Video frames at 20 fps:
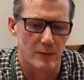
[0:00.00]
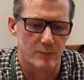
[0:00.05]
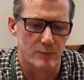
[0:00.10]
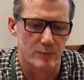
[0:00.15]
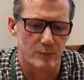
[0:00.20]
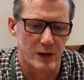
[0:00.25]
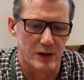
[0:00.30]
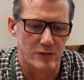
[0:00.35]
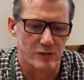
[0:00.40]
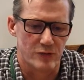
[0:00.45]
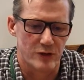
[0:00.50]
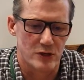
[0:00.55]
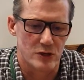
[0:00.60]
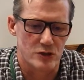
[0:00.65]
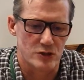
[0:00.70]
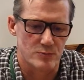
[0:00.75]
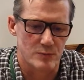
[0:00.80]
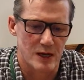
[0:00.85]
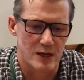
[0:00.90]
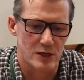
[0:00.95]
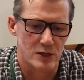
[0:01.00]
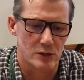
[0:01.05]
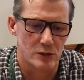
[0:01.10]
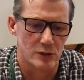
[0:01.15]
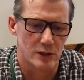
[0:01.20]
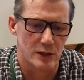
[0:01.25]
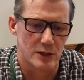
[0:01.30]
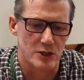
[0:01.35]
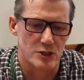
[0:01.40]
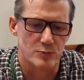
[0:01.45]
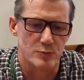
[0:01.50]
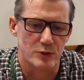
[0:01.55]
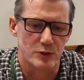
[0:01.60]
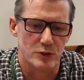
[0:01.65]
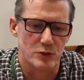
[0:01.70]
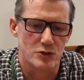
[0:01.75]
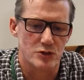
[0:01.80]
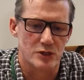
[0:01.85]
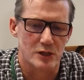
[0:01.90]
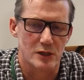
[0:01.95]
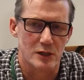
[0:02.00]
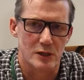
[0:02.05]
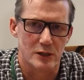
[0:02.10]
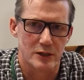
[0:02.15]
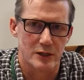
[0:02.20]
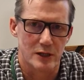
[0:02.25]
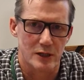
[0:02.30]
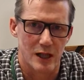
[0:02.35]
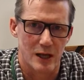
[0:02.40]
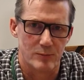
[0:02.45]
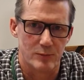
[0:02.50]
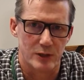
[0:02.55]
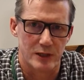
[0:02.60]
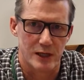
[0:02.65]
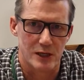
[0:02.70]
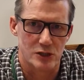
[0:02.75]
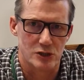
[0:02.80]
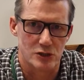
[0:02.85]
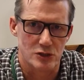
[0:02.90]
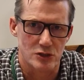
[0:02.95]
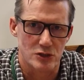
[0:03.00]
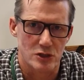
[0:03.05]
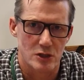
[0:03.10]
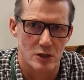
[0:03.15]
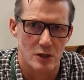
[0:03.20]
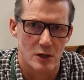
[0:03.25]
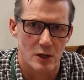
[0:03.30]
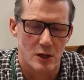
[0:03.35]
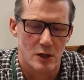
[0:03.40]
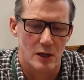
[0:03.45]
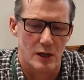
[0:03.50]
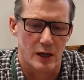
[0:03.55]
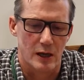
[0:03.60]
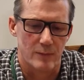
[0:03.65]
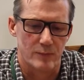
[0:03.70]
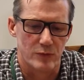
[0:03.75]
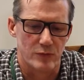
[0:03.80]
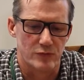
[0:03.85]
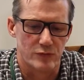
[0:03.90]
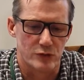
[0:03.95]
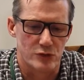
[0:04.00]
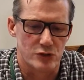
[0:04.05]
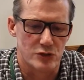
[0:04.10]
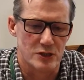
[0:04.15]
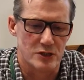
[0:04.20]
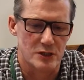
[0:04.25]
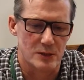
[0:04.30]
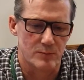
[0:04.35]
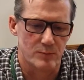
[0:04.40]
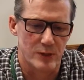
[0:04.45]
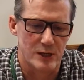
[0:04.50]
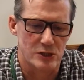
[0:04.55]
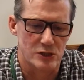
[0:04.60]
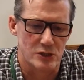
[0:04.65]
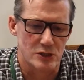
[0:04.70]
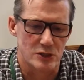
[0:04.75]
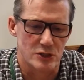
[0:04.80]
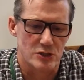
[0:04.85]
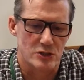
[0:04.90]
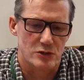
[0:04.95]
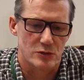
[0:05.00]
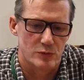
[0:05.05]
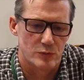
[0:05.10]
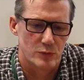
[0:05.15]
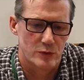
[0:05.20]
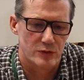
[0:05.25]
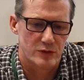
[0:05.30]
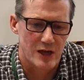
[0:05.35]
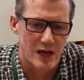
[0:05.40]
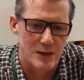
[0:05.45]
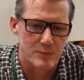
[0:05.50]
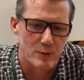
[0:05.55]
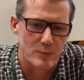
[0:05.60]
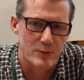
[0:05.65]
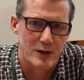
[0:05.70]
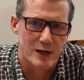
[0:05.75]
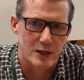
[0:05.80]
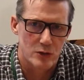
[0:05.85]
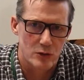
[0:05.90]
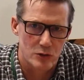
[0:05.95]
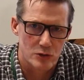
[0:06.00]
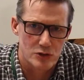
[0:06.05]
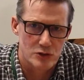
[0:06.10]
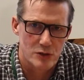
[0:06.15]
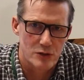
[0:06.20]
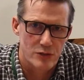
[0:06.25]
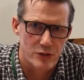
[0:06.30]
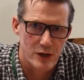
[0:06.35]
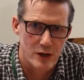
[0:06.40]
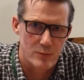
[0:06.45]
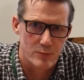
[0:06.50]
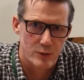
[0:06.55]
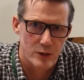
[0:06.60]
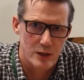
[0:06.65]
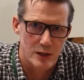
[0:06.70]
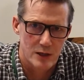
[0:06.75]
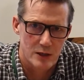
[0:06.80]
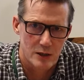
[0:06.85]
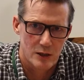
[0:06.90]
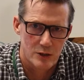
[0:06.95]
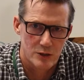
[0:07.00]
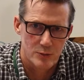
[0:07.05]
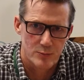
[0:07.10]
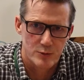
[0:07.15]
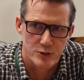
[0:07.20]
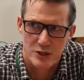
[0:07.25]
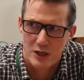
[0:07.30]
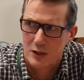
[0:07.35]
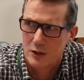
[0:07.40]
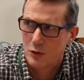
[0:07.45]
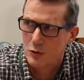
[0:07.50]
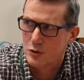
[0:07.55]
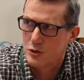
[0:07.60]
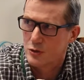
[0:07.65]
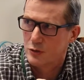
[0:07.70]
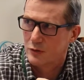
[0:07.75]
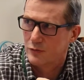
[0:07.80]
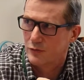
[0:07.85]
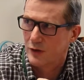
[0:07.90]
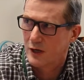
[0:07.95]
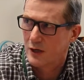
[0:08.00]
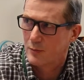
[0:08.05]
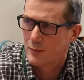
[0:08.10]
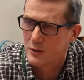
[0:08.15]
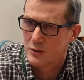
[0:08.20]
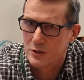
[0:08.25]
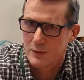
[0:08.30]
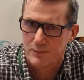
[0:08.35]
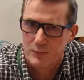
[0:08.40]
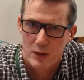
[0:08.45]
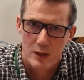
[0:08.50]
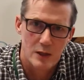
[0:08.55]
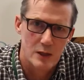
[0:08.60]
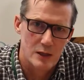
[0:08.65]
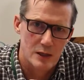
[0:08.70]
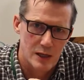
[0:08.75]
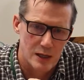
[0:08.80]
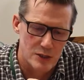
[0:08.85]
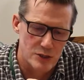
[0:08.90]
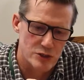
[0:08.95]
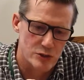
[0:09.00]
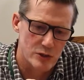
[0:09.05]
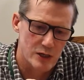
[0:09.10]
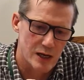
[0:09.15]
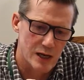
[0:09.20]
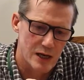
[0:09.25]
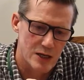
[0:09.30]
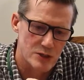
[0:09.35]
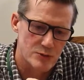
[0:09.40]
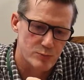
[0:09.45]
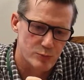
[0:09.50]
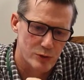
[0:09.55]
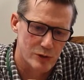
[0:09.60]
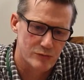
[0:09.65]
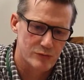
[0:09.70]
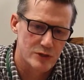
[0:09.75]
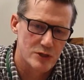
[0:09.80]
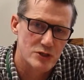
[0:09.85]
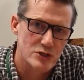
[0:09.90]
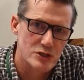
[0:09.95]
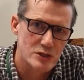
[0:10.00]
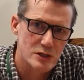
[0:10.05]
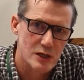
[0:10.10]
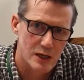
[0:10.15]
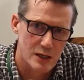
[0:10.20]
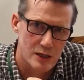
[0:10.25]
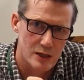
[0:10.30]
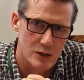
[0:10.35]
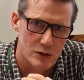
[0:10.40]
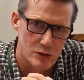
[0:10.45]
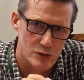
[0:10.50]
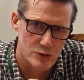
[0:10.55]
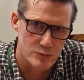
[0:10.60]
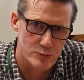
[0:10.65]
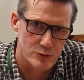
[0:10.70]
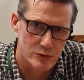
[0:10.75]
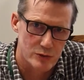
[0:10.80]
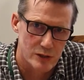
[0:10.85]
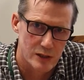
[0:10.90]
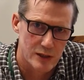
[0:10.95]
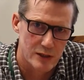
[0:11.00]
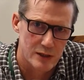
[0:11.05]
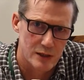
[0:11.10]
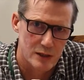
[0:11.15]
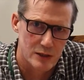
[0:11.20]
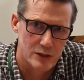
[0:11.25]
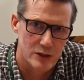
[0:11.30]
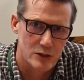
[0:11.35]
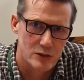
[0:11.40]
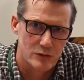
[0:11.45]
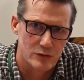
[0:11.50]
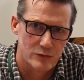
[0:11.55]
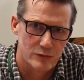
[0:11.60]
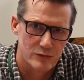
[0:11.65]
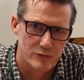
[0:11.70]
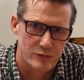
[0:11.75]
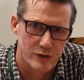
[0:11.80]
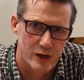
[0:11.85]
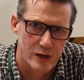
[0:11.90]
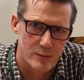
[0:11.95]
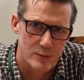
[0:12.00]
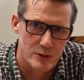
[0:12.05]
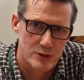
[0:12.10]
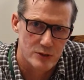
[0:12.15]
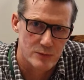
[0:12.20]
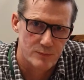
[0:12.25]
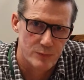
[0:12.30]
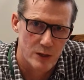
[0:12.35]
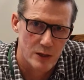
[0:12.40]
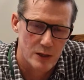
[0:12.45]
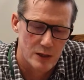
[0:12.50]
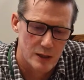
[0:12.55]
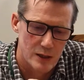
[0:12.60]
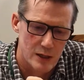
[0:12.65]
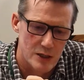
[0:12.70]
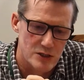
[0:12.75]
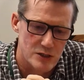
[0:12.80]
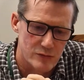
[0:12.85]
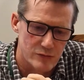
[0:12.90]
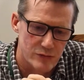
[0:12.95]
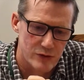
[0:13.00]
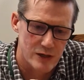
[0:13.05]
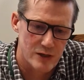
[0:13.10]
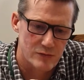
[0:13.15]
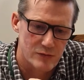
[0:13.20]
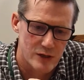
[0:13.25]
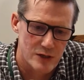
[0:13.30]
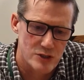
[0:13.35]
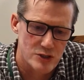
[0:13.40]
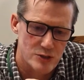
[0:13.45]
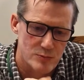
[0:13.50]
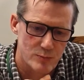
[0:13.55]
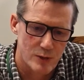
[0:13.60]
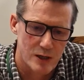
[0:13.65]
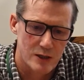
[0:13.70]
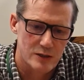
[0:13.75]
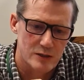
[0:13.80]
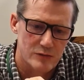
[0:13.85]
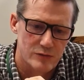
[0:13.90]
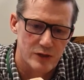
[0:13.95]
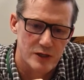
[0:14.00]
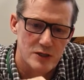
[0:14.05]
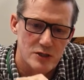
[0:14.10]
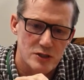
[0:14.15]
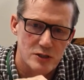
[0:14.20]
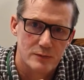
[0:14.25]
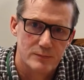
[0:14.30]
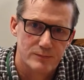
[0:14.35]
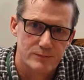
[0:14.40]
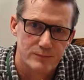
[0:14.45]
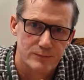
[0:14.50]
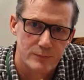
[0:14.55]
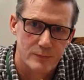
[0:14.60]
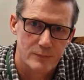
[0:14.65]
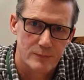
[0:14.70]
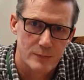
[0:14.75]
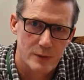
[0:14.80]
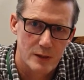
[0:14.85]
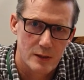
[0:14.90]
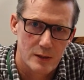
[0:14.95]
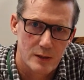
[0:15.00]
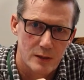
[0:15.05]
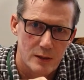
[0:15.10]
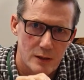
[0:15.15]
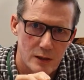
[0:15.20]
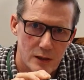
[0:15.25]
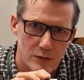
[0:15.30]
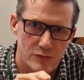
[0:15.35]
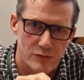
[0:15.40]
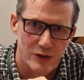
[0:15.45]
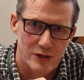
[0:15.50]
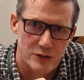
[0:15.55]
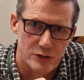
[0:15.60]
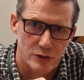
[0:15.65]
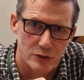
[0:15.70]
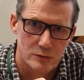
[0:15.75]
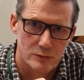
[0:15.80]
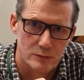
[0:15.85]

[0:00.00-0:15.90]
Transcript: by Vickers Medical, and it's been used in clinical applications for treating patients with hyperbaric oxygen therapy in a 100% O2 environment. And so it has provenance in a hospital and a clinical environment. And it's a very, very smart device. InVicto.